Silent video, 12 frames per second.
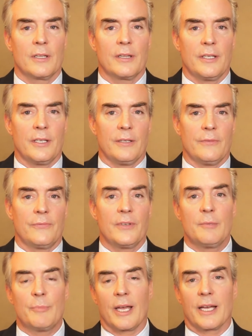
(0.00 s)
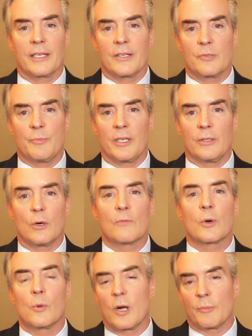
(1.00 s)
The feedback has been
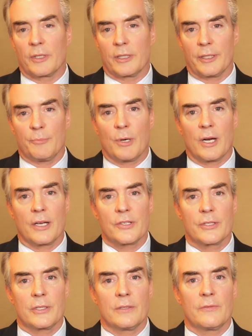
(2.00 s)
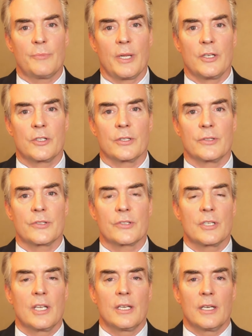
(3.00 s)
overwhelmingly positive.
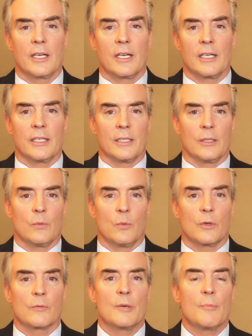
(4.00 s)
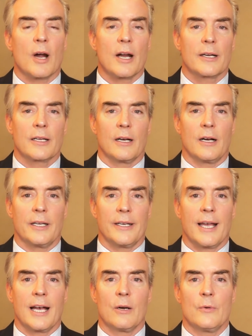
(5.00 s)
Patients will remark on
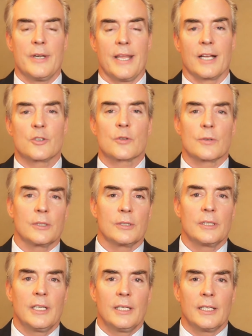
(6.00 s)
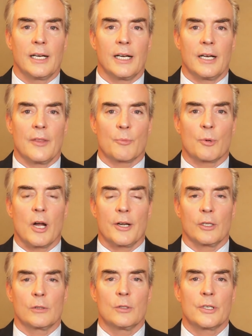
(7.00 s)
how natural the
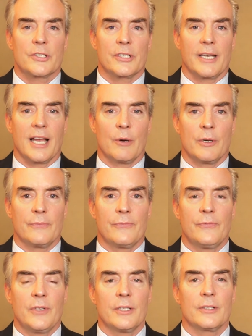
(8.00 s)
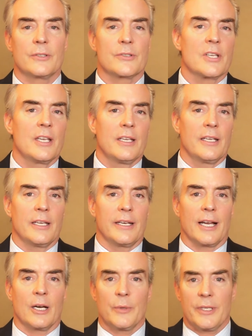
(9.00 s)
product looks and how it feels and
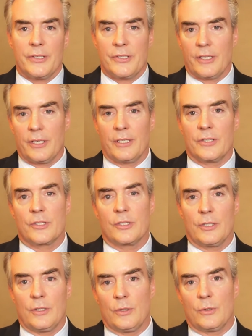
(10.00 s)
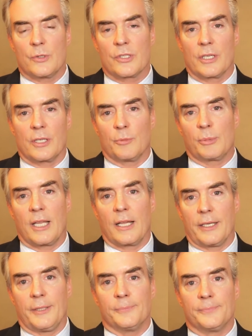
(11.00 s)
how easy it is to use and apply.